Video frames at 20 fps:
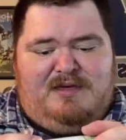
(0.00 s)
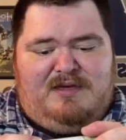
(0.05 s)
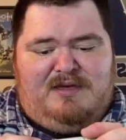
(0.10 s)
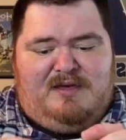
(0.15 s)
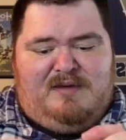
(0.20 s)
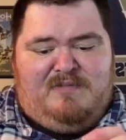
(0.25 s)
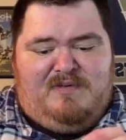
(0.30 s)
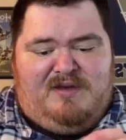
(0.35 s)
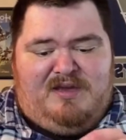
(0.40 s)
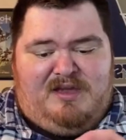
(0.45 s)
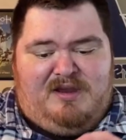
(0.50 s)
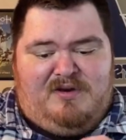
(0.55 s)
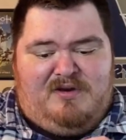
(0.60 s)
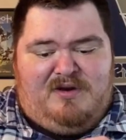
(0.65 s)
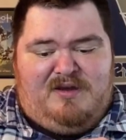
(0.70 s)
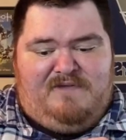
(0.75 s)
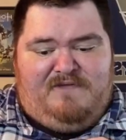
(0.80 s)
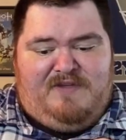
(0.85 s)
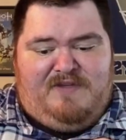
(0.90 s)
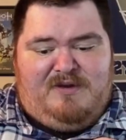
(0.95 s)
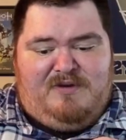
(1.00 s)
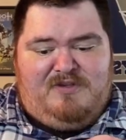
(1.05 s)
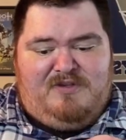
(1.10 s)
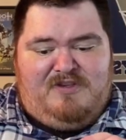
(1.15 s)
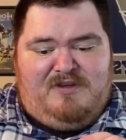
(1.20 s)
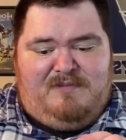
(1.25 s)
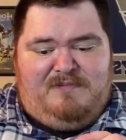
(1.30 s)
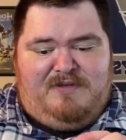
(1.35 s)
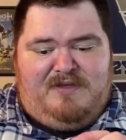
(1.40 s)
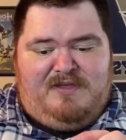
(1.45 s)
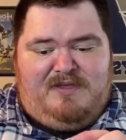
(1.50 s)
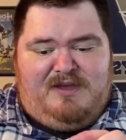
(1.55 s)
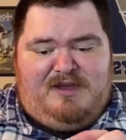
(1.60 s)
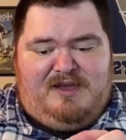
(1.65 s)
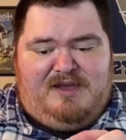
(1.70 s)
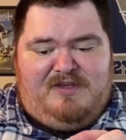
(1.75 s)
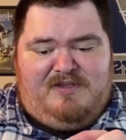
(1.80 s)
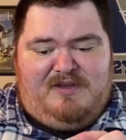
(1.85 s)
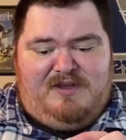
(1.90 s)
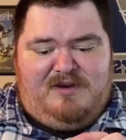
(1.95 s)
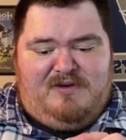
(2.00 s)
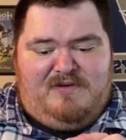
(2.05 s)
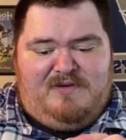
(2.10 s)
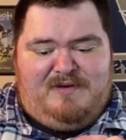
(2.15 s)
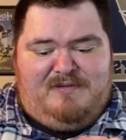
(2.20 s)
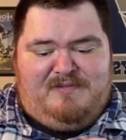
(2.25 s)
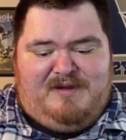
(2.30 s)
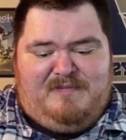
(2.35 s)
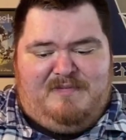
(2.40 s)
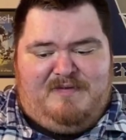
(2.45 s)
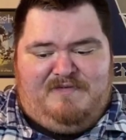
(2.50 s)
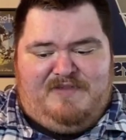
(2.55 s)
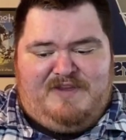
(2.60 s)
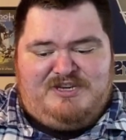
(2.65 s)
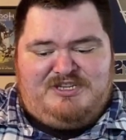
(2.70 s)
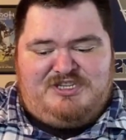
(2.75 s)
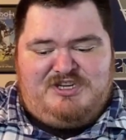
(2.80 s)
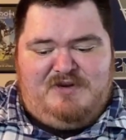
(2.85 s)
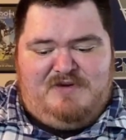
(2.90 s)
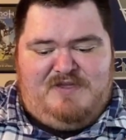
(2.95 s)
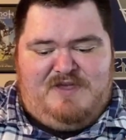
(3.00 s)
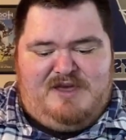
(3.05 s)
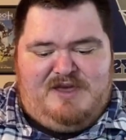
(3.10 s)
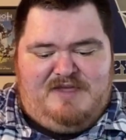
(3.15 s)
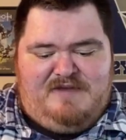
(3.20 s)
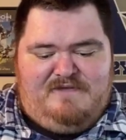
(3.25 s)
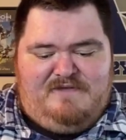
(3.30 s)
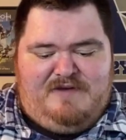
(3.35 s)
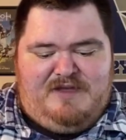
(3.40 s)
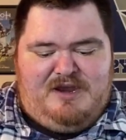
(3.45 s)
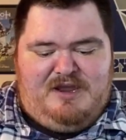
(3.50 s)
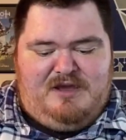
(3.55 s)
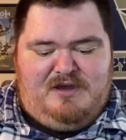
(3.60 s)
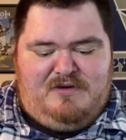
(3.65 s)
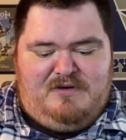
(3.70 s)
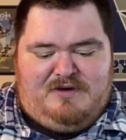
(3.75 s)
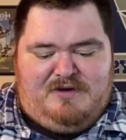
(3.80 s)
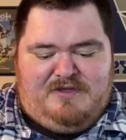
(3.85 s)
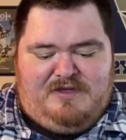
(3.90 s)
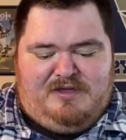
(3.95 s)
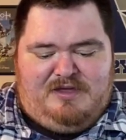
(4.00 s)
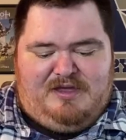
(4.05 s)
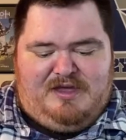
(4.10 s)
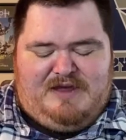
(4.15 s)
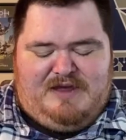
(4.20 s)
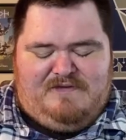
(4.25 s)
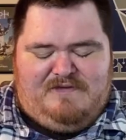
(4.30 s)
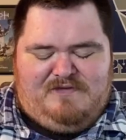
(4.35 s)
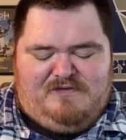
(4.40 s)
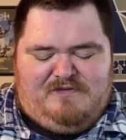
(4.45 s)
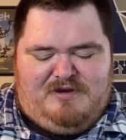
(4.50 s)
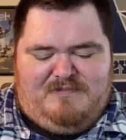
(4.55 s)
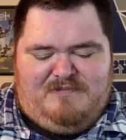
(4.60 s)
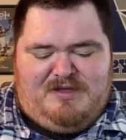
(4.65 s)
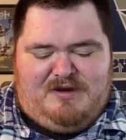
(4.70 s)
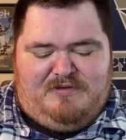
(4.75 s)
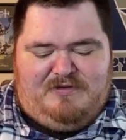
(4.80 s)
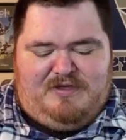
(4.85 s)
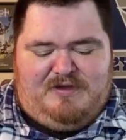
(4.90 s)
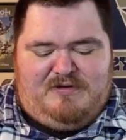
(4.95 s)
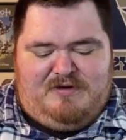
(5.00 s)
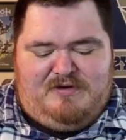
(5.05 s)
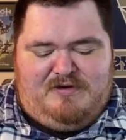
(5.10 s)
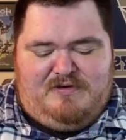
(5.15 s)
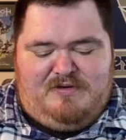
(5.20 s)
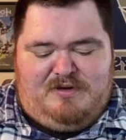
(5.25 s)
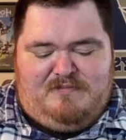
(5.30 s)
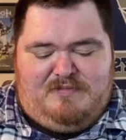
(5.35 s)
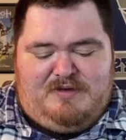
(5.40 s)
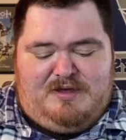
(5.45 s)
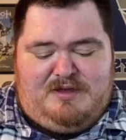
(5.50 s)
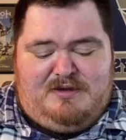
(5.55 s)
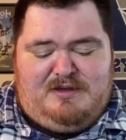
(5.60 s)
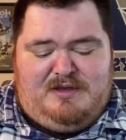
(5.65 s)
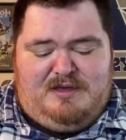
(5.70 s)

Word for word: I don't know if that was something, I guess I don't remember if they showed that in the video or the live stream there that they were doing, but